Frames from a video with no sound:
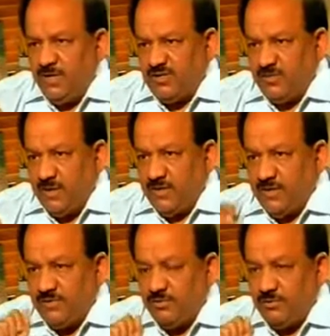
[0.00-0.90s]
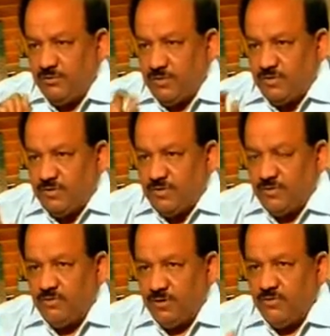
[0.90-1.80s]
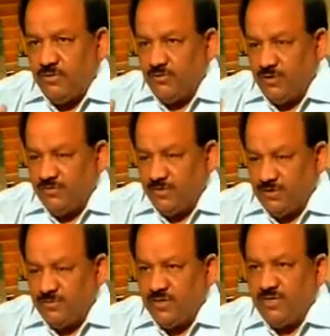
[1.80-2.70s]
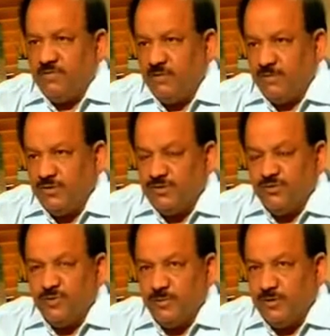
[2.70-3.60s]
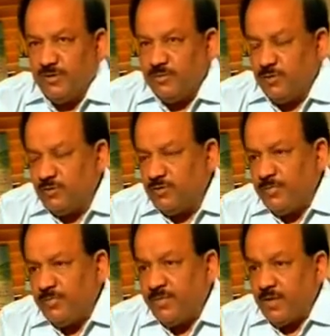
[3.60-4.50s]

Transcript: let me explain this to you, this uh, whatever you have interpreted from this newspaper report.